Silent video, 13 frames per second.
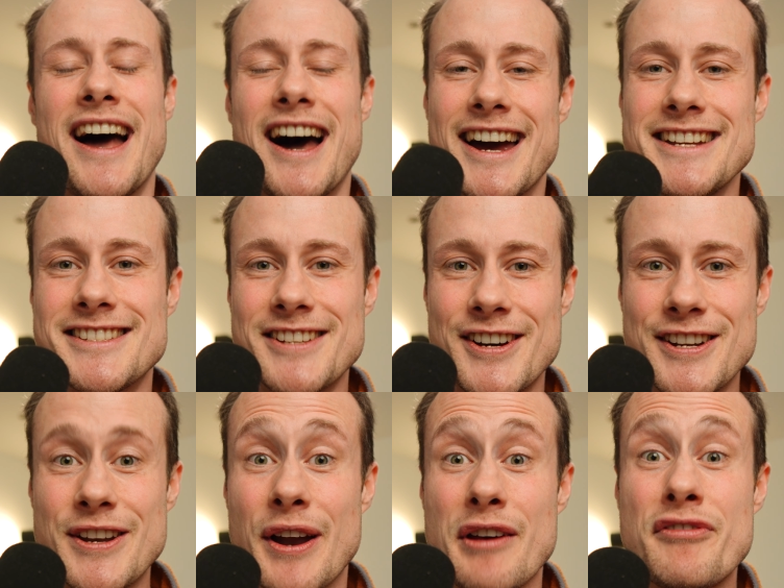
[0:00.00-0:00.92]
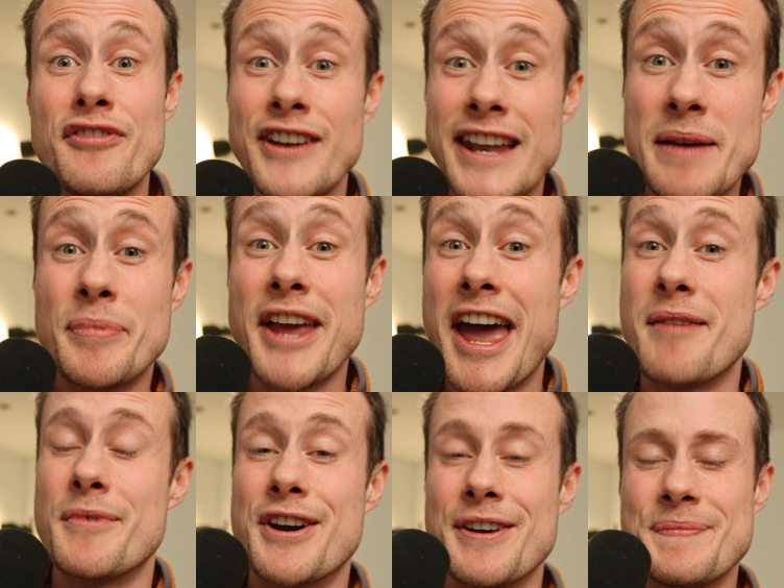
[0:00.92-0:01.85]
I started on a flip
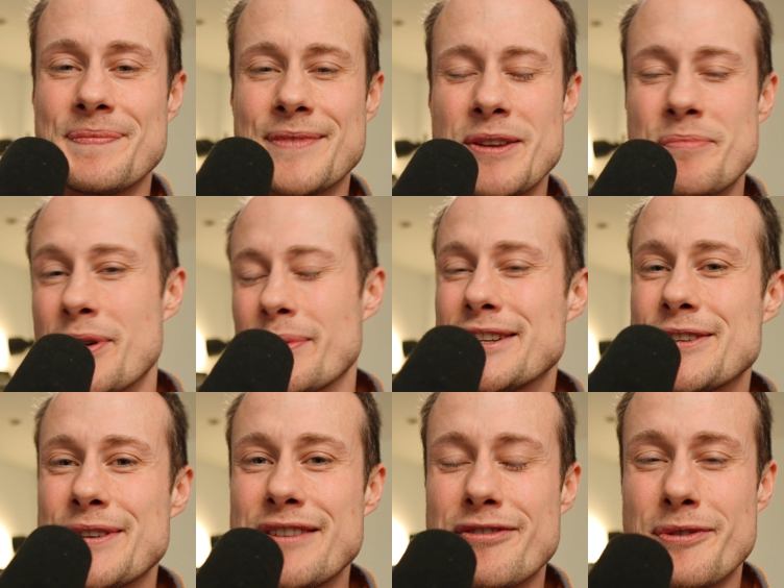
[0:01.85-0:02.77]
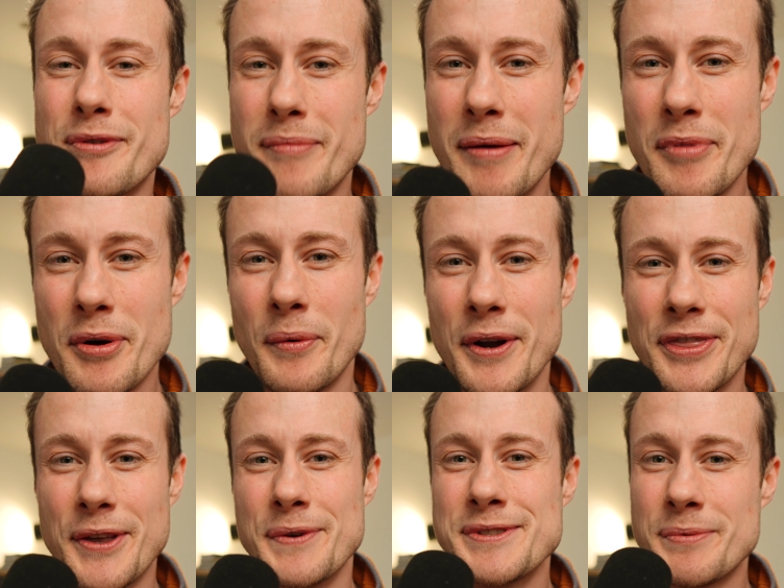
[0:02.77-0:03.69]
camera. You probably don't even remember what
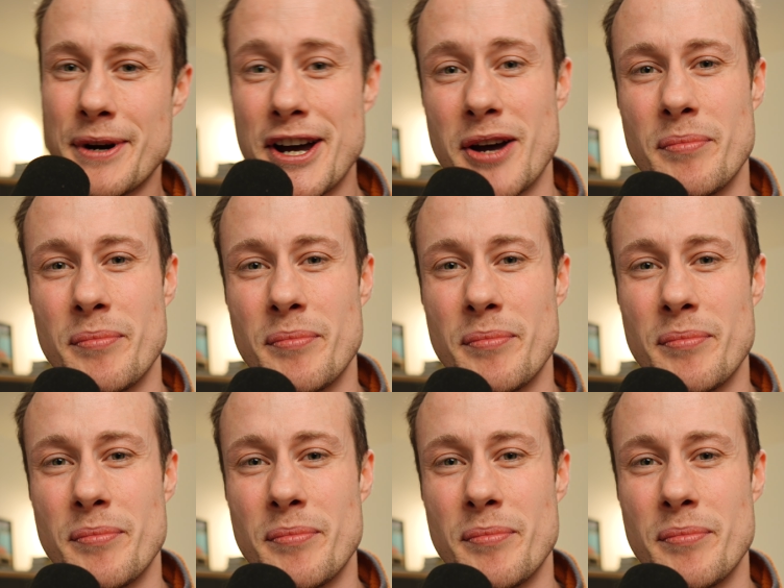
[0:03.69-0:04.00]
those were,